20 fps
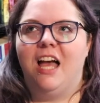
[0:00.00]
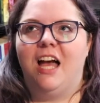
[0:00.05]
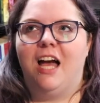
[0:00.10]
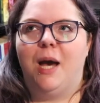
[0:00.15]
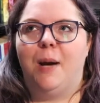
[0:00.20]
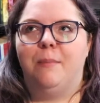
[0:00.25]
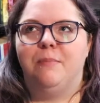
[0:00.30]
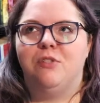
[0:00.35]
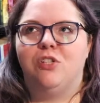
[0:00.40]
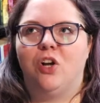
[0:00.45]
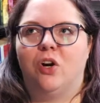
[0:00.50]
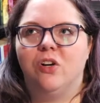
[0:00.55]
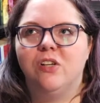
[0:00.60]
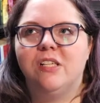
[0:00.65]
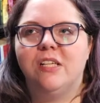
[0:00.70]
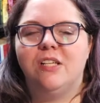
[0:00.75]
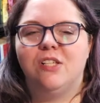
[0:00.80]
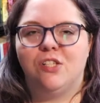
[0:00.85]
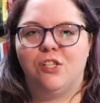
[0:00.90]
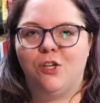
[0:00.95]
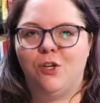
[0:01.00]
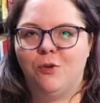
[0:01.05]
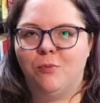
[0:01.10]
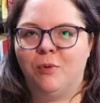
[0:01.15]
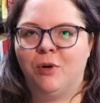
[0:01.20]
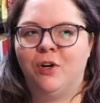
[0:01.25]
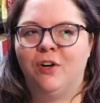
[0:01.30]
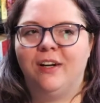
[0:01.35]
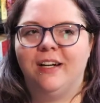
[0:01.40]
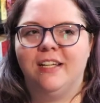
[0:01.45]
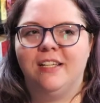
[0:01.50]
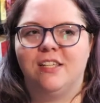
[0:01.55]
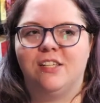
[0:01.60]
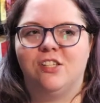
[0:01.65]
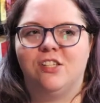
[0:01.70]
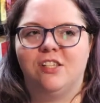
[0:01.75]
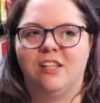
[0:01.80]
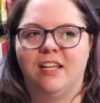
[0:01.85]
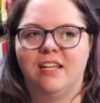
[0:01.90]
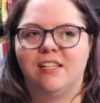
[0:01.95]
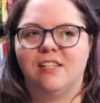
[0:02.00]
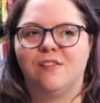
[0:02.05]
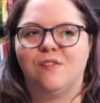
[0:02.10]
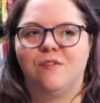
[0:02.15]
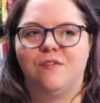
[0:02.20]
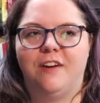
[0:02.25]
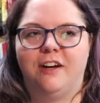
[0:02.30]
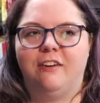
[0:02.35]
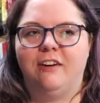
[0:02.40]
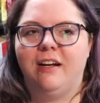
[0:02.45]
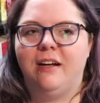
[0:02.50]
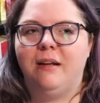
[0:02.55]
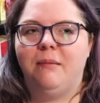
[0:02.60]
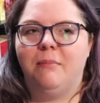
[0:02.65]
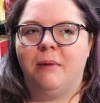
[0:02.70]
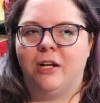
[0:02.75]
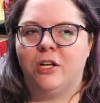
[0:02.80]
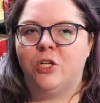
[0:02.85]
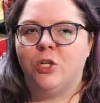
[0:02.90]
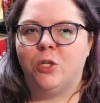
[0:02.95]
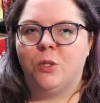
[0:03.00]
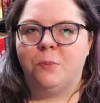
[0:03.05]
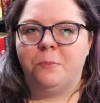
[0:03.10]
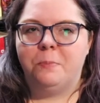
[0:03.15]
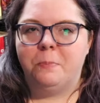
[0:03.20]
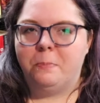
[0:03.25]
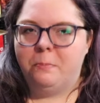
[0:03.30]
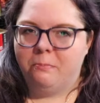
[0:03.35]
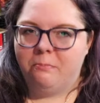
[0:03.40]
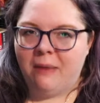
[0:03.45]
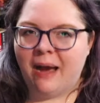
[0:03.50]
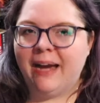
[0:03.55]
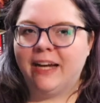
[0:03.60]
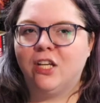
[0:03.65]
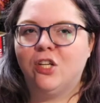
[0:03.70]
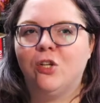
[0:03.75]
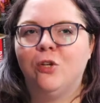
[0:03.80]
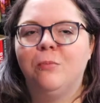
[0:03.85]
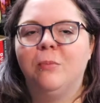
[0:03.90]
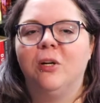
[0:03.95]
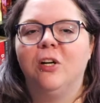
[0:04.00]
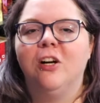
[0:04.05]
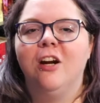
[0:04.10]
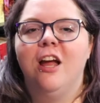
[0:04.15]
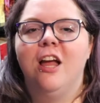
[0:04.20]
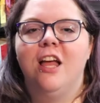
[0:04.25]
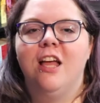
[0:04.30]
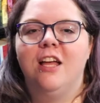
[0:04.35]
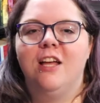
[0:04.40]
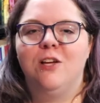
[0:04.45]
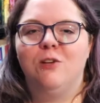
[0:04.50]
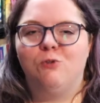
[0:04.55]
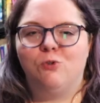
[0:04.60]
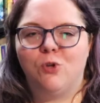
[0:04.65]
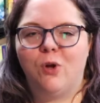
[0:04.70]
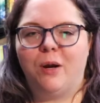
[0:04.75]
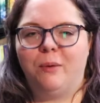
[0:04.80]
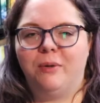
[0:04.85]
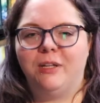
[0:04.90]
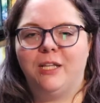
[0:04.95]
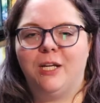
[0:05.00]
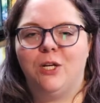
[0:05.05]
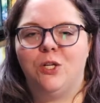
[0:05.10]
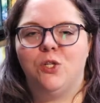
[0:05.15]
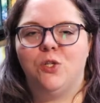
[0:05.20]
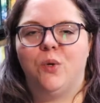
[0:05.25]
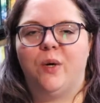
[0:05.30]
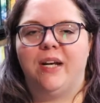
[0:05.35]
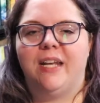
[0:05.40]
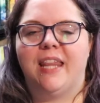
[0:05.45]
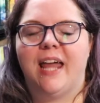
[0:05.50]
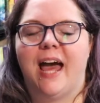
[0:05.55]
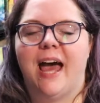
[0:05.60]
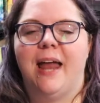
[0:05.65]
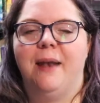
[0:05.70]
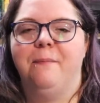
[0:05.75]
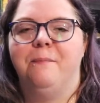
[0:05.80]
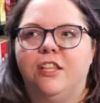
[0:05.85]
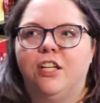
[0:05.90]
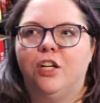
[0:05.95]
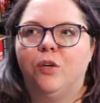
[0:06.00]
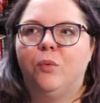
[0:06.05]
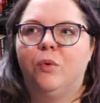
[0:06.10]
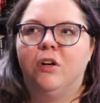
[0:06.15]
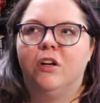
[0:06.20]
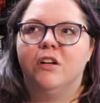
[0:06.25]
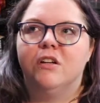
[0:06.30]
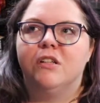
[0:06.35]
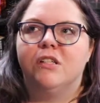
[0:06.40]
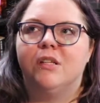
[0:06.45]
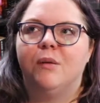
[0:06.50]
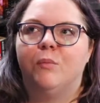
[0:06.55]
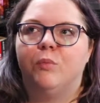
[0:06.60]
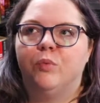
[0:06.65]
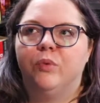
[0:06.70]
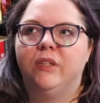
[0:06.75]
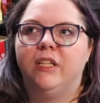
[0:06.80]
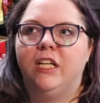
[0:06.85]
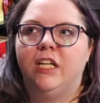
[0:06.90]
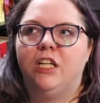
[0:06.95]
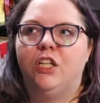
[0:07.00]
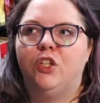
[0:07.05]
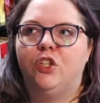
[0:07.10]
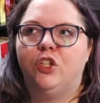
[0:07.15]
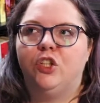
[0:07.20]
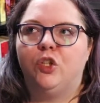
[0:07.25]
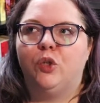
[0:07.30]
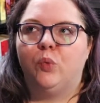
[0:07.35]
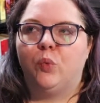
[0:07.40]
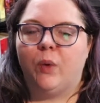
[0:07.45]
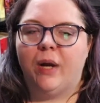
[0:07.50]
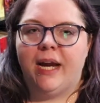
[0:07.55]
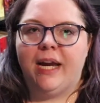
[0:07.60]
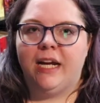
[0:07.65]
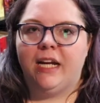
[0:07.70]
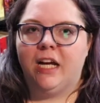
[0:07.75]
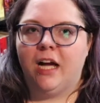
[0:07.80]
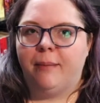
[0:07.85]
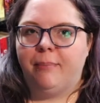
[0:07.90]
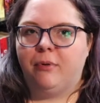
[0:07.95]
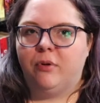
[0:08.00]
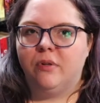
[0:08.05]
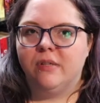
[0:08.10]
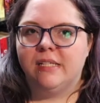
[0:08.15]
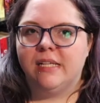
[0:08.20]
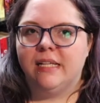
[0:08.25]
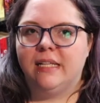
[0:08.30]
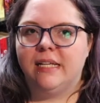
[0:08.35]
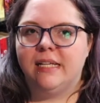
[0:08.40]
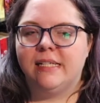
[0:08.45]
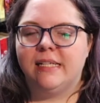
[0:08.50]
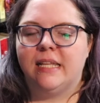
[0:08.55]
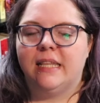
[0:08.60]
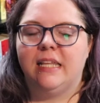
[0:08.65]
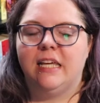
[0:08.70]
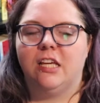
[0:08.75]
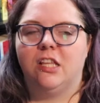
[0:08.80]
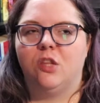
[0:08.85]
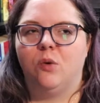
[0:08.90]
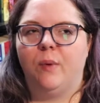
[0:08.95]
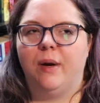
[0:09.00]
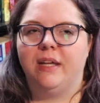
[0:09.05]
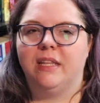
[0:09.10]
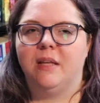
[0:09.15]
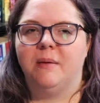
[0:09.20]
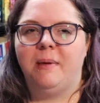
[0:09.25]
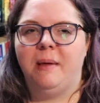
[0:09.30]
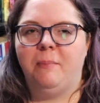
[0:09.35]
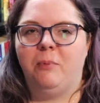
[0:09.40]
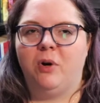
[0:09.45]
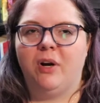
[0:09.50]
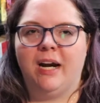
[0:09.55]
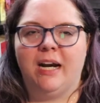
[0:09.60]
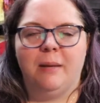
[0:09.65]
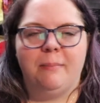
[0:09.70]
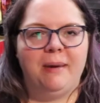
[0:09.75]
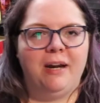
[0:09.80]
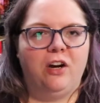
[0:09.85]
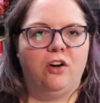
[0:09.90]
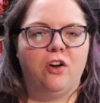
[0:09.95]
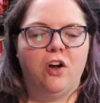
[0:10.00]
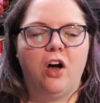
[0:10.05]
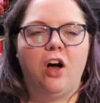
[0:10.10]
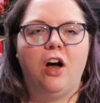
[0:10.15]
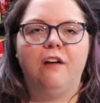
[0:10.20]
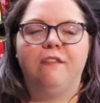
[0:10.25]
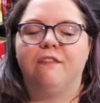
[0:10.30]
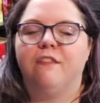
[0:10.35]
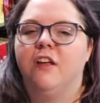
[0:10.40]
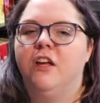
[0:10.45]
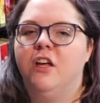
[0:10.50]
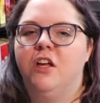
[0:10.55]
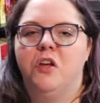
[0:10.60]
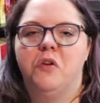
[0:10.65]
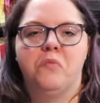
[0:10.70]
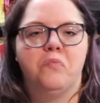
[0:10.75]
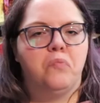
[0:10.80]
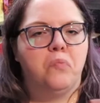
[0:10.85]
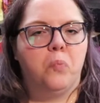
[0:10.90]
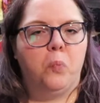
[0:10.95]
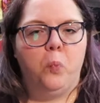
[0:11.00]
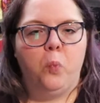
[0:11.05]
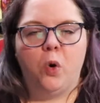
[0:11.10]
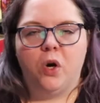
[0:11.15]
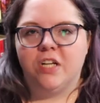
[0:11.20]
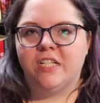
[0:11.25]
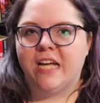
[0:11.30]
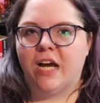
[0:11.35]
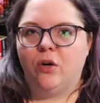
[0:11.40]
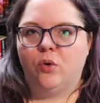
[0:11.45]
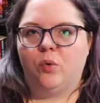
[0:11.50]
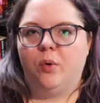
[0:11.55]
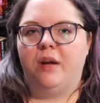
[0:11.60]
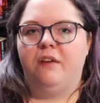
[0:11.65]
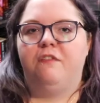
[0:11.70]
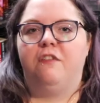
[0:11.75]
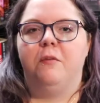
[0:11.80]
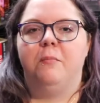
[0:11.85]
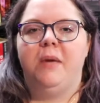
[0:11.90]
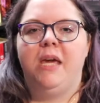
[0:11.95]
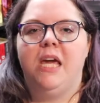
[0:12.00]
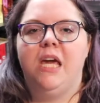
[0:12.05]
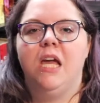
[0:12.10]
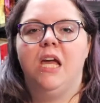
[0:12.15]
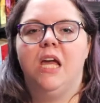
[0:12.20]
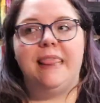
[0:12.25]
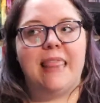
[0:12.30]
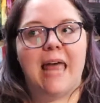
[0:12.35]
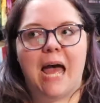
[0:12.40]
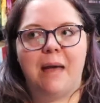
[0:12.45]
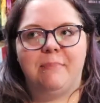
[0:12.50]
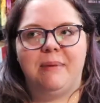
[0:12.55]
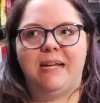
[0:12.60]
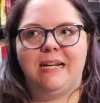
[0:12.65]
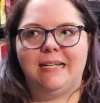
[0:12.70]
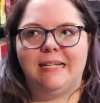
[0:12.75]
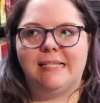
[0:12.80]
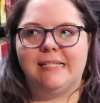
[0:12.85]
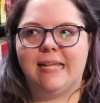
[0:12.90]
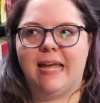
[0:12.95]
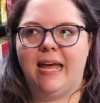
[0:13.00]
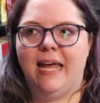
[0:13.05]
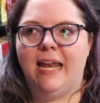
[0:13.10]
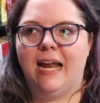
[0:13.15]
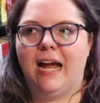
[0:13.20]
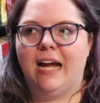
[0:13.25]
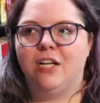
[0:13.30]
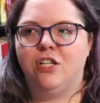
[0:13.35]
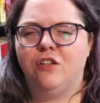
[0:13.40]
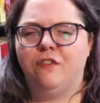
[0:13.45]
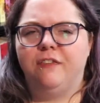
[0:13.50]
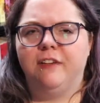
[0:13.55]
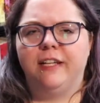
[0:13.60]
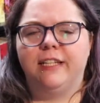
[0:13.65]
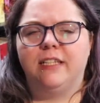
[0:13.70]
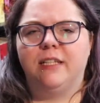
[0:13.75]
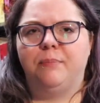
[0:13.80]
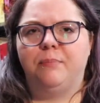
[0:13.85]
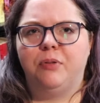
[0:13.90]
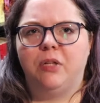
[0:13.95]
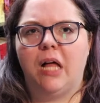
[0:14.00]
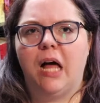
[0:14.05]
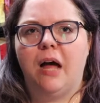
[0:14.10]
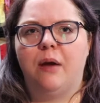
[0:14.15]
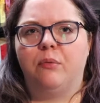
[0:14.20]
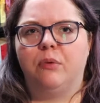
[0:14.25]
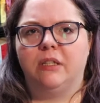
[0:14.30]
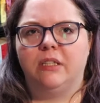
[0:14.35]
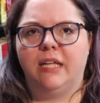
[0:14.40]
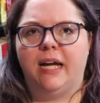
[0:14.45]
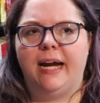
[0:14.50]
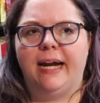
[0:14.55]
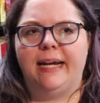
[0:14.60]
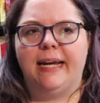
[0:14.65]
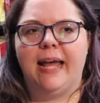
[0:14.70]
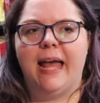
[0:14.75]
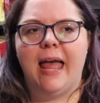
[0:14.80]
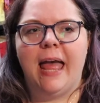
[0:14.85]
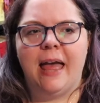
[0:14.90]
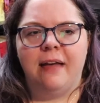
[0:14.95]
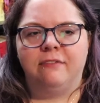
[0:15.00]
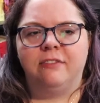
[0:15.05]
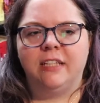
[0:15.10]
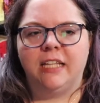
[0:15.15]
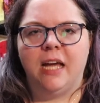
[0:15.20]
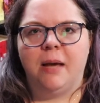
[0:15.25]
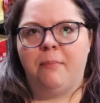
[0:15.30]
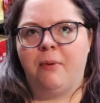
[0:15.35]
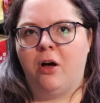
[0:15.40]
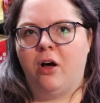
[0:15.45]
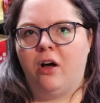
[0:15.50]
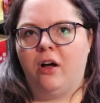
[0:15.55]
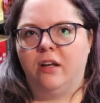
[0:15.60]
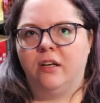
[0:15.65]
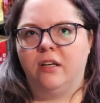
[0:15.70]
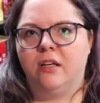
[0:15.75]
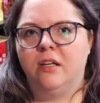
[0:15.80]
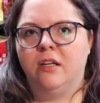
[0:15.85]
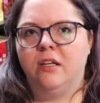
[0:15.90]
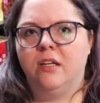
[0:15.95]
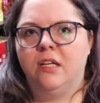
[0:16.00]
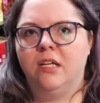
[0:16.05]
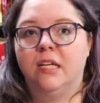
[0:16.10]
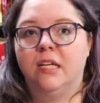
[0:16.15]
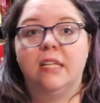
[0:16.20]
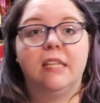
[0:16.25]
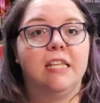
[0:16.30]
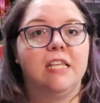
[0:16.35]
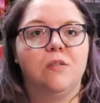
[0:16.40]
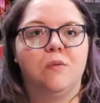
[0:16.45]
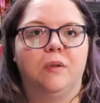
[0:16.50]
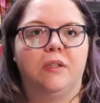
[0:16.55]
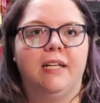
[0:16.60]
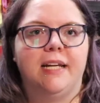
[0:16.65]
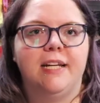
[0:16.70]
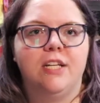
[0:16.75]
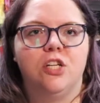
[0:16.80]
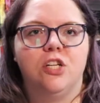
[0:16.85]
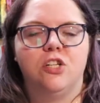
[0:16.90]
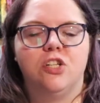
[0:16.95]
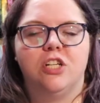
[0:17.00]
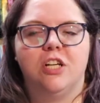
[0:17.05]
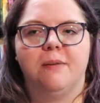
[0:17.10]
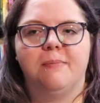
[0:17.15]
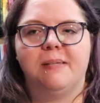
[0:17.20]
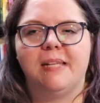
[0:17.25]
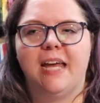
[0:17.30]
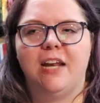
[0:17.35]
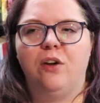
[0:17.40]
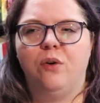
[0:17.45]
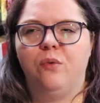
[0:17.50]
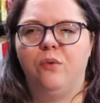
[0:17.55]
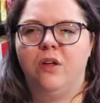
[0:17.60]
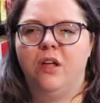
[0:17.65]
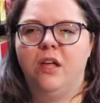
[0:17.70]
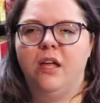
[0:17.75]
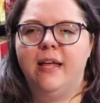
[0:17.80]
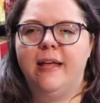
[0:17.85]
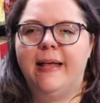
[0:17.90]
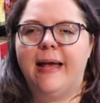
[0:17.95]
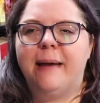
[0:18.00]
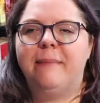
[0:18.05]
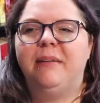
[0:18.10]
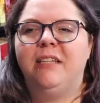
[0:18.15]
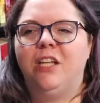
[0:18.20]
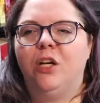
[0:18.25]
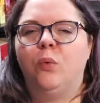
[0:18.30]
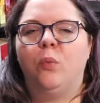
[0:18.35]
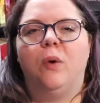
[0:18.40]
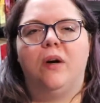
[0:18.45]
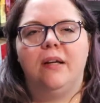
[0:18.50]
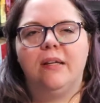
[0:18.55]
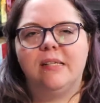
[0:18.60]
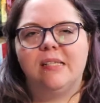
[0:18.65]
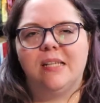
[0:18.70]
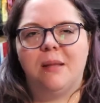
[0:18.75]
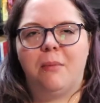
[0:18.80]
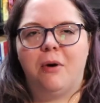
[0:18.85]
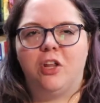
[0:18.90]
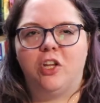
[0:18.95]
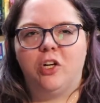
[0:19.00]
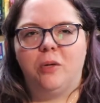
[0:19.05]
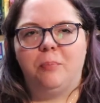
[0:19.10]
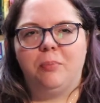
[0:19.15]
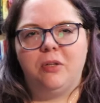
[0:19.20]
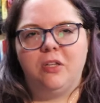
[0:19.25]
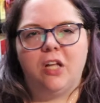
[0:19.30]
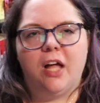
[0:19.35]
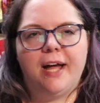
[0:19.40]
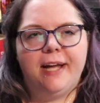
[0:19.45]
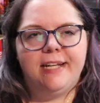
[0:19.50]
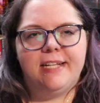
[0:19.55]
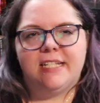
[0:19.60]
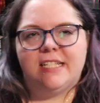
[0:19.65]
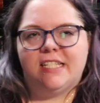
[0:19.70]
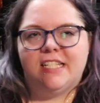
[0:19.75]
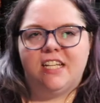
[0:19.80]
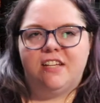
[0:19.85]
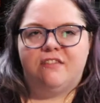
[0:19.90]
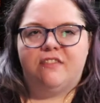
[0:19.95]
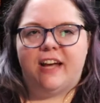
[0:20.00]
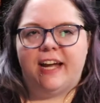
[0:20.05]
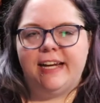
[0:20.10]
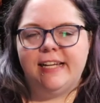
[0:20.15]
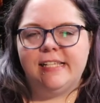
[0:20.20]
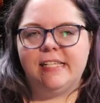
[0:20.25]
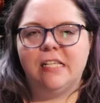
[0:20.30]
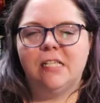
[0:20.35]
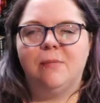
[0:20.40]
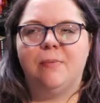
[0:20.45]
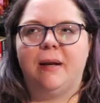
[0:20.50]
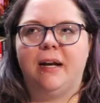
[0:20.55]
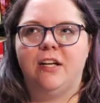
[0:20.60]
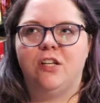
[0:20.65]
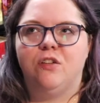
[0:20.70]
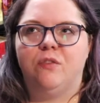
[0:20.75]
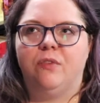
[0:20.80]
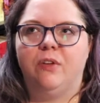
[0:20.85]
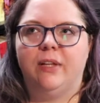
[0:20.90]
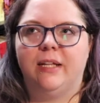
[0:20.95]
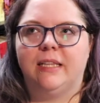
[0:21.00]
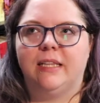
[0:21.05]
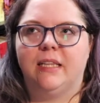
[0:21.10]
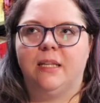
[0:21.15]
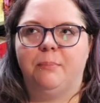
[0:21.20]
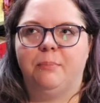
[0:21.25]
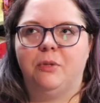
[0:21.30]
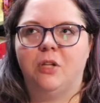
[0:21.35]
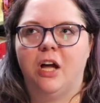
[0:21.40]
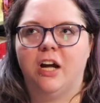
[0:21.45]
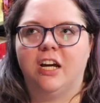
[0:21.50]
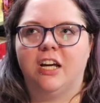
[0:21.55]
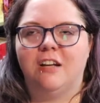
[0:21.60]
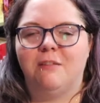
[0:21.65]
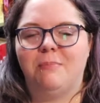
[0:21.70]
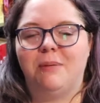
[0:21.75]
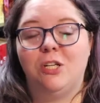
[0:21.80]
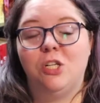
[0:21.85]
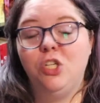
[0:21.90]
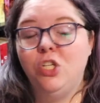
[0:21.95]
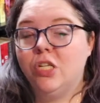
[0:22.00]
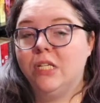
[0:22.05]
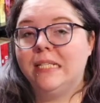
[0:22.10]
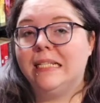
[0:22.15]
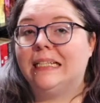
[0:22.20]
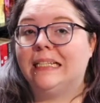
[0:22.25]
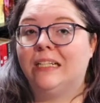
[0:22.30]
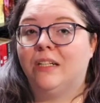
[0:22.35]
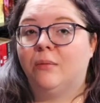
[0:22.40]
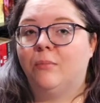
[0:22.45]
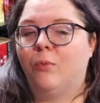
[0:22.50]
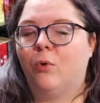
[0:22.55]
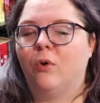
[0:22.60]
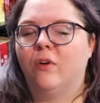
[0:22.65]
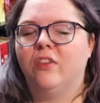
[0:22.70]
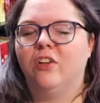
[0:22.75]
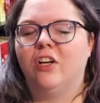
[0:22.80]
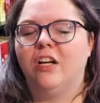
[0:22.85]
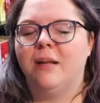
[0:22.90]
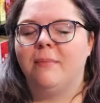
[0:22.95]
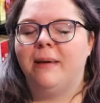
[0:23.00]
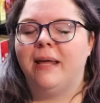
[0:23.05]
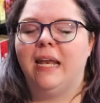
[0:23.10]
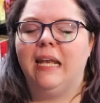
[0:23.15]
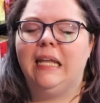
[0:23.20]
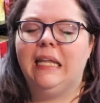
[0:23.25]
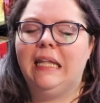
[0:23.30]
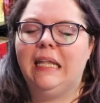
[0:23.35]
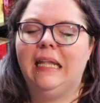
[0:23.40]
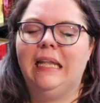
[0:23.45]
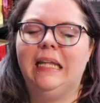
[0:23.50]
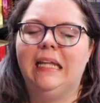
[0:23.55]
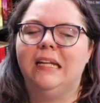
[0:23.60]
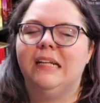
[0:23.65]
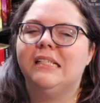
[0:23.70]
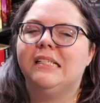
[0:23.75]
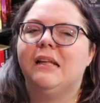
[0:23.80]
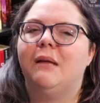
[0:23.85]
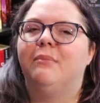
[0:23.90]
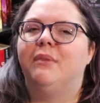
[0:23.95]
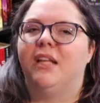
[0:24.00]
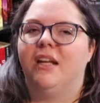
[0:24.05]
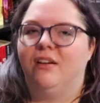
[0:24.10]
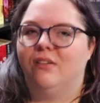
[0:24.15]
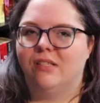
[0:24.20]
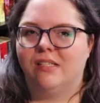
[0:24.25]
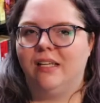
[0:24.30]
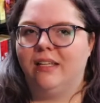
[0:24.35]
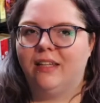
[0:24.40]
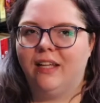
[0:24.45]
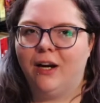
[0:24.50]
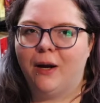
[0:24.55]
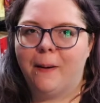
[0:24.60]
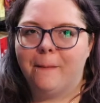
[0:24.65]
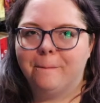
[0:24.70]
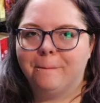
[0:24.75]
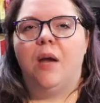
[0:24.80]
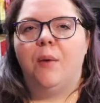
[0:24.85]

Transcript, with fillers: Um, Darcy's humor is is very much my humor, so I really enjoyed that. There were some really great couples in this. I think the way that people kind of paired off worked out great for me. That being said, I do feel like the plot relied heavily upon these relationships. I don't, I mean, there was some other plot devices, but I do feel like the plot could have been just a little more. There could have been a little something else in there.